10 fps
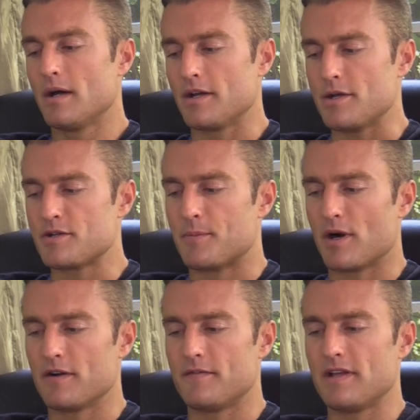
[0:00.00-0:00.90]
a huge
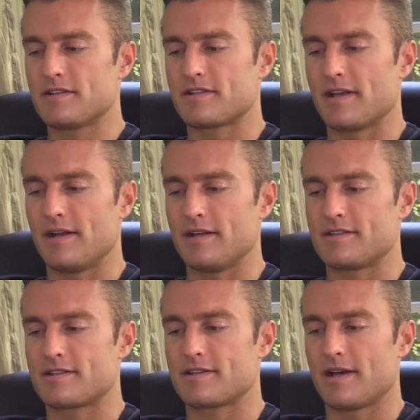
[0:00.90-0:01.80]
part of this that it's